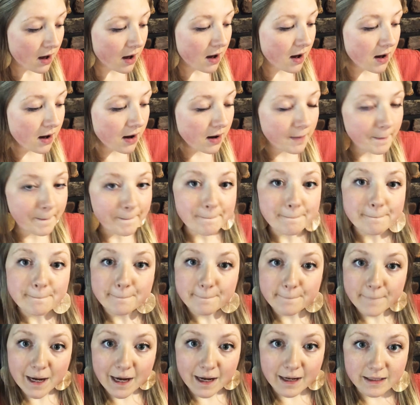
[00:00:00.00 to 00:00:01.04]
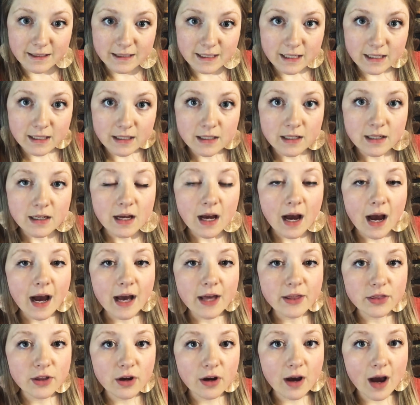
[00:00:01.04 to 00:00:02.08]
But I
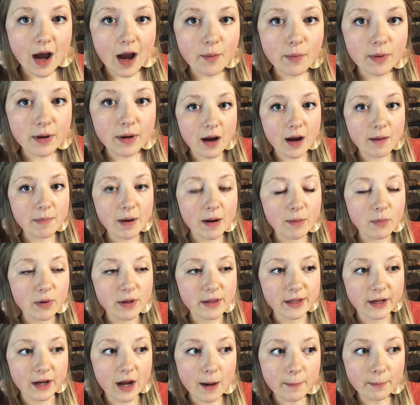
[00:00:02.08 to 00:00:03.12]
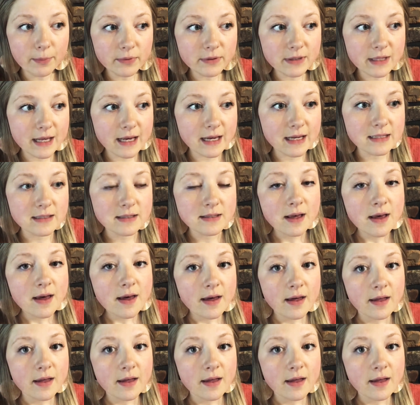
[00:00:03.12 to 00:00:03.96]
thought I would up with a couple things